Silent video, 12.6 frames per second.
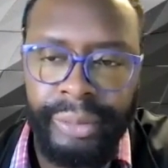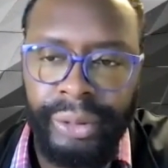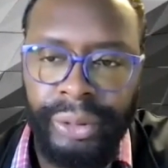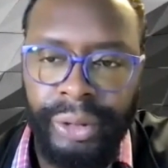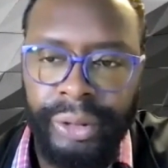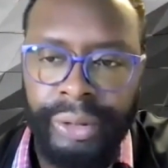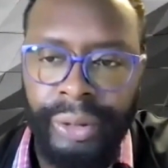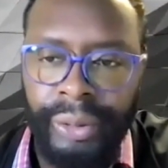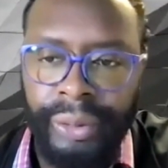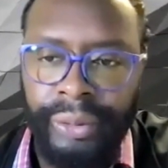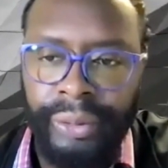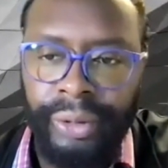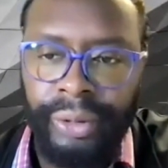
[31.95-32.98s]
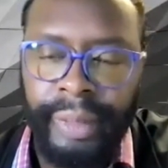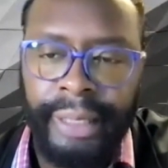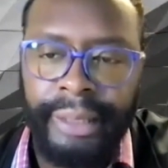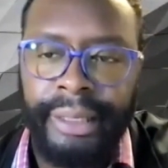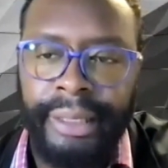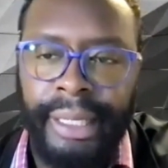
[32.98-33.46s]
The story is told from
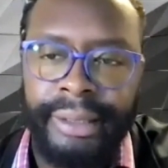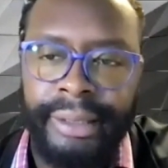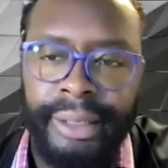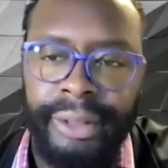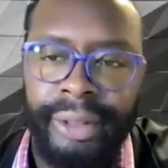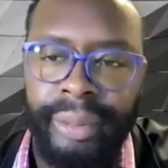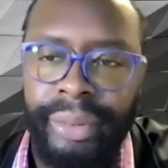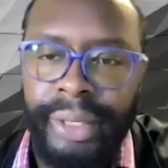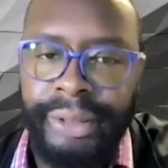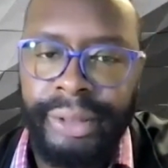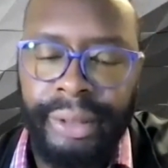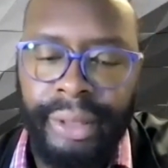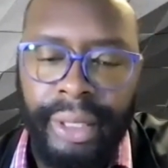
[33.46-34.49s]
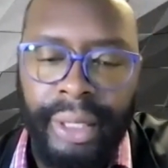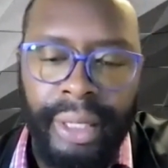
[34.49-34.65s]
1896 to the present